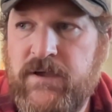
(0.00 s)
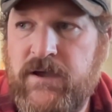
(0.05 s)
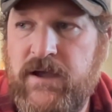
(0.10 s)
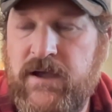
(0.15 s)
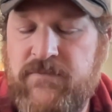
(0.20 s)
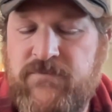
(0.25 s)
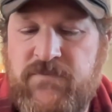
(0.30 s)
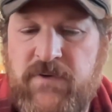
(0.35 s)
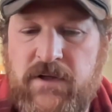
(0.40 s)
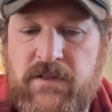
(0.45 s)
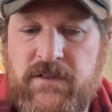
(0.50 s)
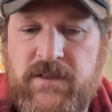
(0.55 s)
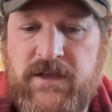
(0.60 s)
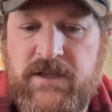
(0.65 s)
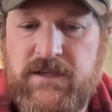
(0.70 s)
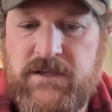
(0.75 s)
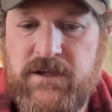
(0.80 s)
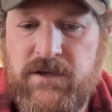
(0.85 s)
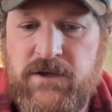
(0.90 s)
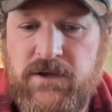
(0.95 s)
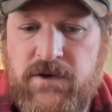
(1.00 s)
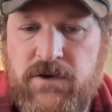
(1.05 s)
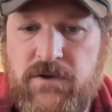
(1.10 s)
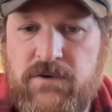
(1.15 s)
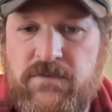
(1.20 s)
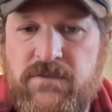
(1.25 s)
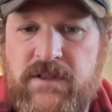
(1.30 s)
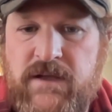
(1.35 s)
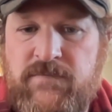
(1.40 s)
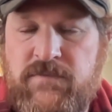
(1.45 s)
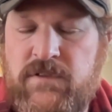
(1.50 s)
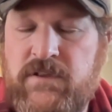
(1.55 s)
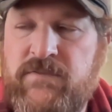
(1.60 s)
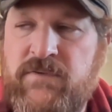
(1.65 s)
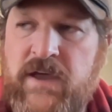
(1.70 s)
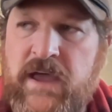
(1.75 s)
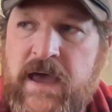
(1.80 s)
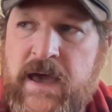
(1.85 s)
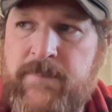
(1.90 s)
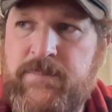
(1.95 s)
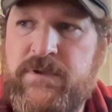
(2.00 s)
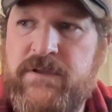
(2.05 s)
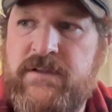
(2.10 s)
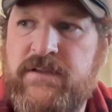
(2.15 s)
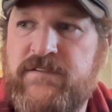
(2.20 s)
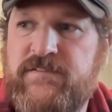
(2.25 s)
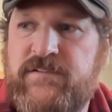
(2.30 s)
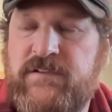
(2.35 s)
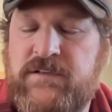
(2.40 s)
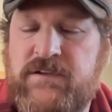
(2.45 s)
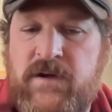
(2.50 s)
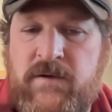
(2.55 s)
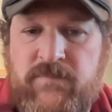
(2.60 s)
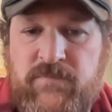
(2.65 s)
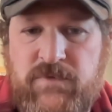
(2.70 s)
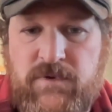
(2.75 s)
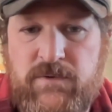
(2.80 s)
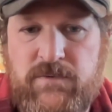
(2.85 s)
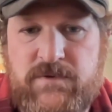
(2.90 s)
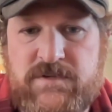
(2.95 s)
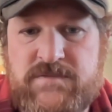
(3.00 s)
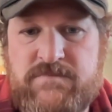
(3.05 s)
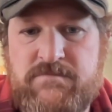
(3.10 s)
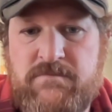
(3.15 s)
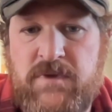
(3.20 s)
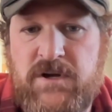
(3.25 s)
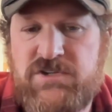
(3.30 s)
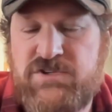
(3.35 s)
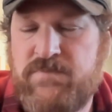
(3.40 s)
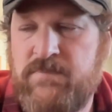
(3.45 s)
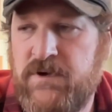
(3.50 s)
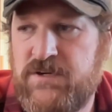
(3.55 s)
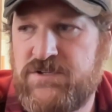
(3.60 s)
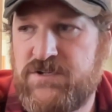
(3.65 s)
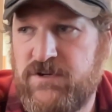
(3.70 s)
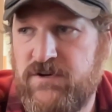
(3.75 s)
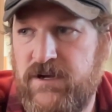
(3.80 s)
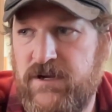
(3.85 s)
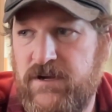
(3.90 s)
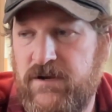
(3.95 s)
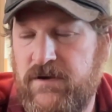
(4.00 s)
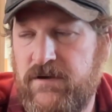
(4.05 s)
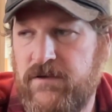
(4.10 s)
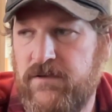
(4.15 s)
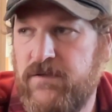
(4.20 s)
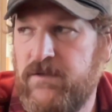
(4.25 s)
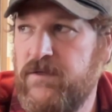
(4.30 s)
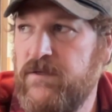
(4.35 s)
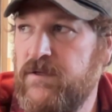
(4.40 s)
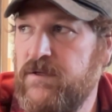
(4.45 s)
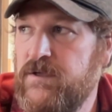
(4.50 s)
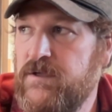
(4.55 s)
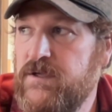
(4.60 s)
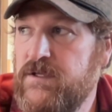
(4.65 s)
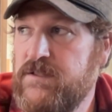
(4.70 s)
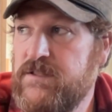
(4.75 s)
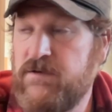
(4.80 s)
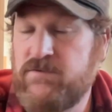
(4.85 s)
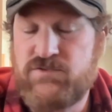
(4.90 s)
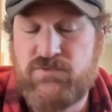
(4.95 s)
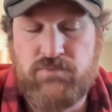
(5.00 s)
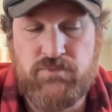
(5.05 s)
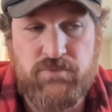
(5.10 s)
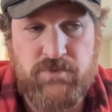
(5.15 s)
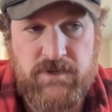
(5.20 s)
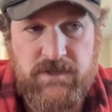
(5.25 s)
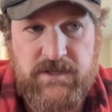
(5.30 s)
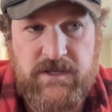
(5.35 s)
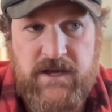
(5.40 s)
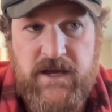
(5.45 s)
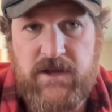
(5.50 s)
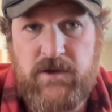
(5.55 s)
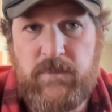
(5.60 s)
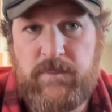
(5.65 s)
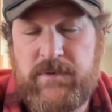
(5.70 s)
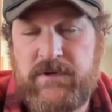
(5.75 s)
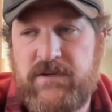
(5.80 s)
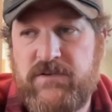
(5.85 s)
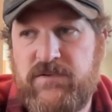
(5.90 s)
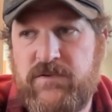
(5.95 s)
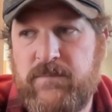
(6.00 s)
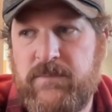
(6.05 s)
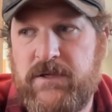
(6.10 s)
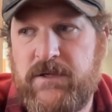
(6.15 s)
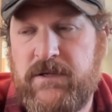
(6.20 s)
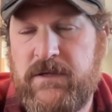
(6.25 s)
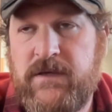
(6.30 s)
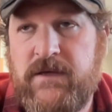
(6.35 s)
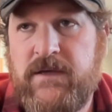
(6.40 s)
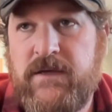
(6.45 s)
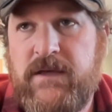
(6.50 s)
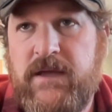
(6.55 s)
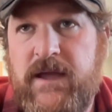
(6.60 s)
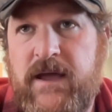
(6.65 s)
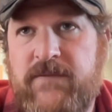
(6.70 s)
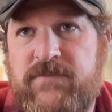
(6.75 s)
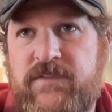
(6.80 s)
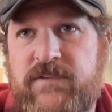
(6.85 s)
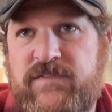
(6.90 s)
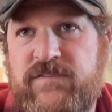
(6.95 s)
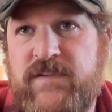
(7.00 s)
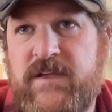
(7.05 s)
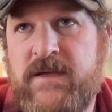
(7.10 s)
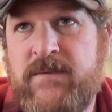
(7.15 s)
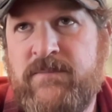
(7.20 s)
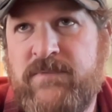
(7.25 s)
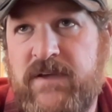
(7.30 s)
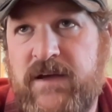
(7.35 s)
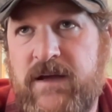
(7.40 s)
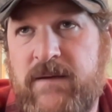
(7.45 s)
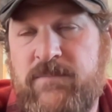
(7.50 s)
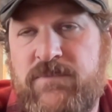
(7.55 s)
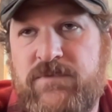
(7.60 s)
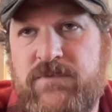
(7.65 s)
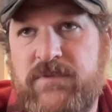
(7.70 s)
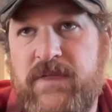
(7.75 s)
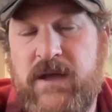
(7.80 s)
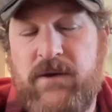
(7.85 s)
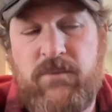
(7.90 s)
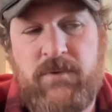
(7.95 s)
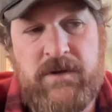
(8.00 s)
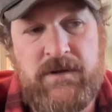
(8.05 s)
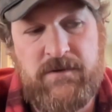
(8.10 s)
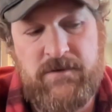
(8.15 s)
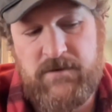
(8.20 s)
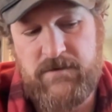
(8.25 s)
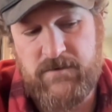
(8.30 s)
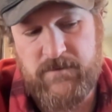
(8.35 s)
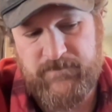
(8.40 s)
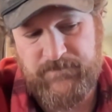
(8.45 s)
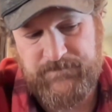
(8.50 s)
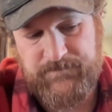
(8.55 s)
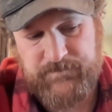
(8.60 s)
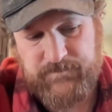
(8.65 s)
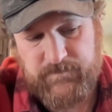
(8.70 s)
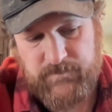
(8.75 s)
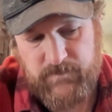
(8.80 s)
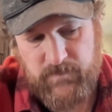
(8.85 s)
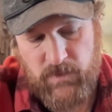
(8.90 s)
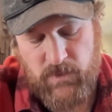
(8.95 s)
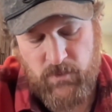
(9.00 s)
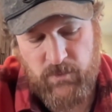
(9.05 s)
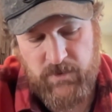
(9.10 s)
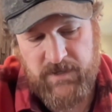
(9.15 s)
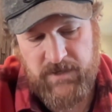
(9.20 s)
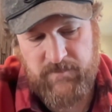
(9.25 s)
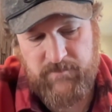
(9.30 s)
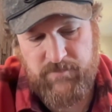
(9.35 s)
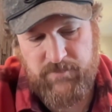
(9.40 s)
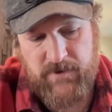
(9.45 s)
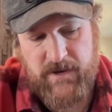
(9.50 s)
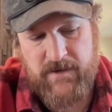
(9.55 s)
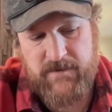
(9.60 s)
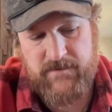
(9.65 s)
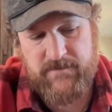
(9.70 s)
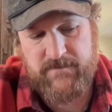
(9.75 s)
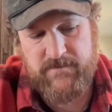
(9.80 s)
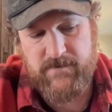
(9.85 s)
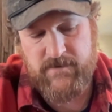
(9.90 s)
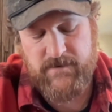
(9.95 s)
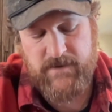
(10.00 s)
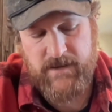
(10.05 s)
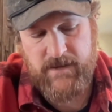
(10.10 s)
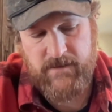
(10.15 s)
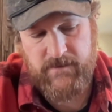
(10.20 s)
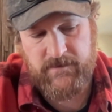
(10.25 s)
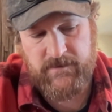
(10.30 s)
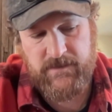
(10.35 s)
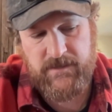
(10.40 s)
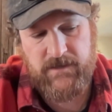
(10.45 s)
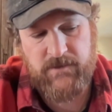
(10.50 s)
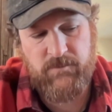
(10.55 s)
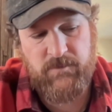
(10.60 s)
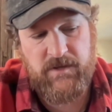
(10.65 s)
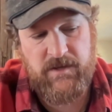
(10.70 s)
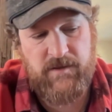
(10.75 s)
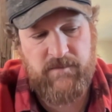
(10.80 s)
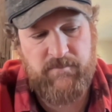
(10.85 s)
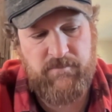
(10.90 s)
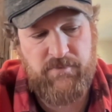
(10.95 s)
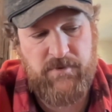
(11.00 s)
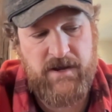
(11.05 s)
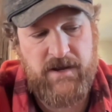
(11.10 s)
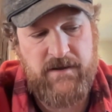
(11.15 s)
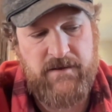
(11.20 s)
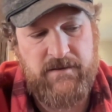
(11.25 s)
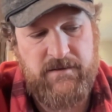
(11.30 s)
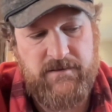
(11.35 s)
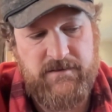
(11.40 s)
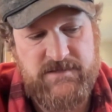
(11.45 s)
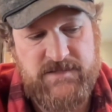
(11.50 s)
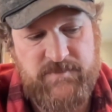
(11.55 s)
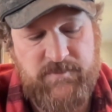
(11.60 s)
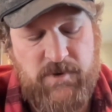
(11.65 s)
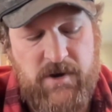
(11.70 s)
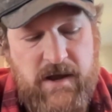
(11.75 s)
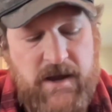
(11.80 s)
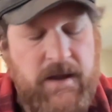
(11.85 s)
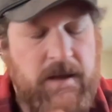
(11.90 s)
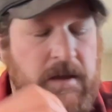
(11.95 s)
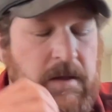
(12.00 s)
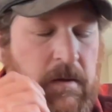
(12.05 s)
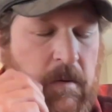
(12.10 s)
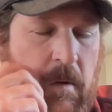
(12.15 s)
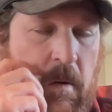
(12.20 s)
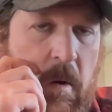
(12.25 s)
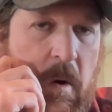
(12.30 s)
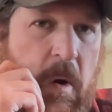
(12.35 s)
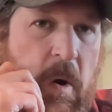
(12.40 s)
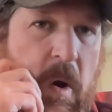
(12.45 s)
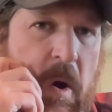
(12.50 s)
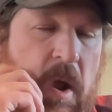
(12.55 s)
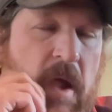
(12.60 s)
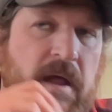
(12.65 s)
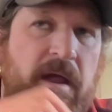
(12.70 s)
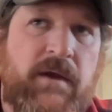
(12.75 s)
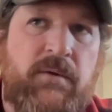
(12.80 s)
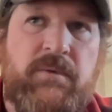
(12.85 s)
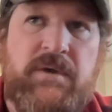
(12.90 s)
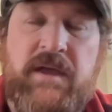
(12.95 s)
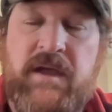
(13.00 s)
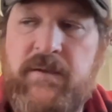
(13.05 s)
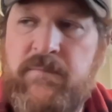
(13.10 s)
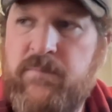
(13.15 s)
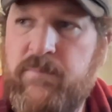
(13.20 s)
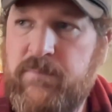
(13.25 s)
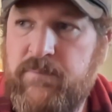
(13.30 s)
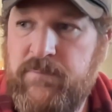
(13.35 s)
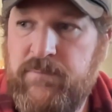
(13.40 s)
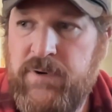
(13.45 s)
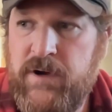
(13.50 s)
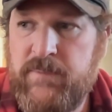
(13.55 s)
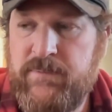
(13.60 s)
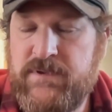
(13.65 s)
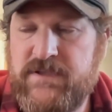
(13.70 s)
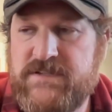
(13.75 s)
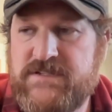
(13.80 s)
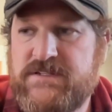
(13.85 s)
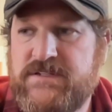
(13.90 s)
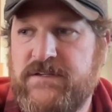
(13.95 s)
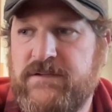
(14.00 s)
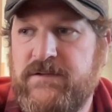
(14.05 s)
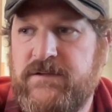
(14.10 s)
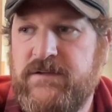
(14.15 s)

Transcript: I felt like her level of happiness and comfort was much, much greater. That was really eye-opening to me. At the same time, through that window, we had bred Ellie and we had bred Spry, and we had puppies.